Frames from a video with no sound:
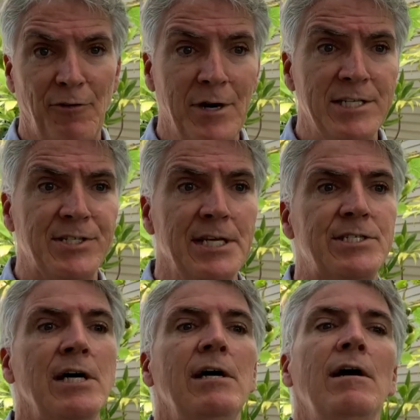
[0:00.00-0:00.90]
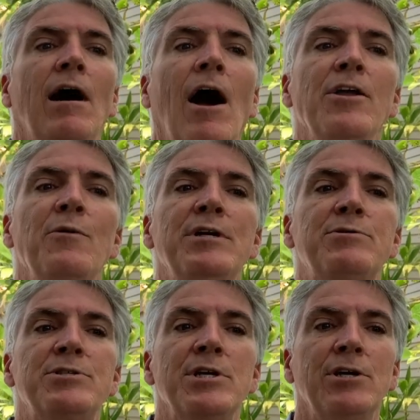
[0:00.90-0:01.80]
For instance, are you
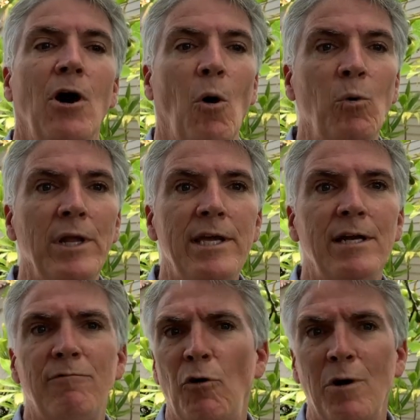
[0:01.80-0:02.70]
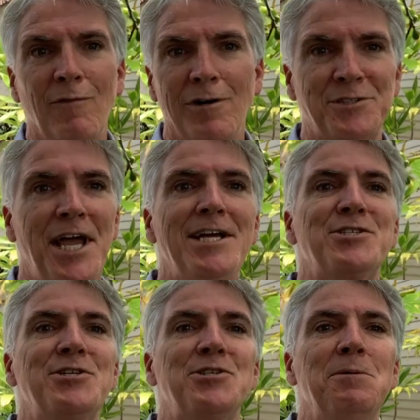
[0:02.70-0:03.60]
interested only in a photovoltaic
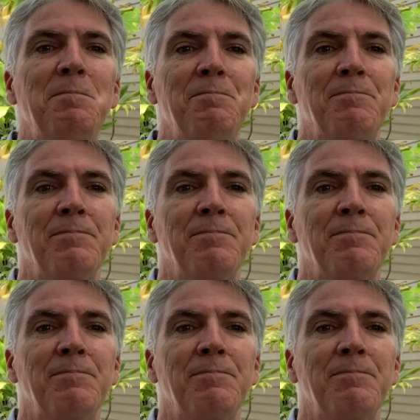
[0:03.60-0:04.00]
system?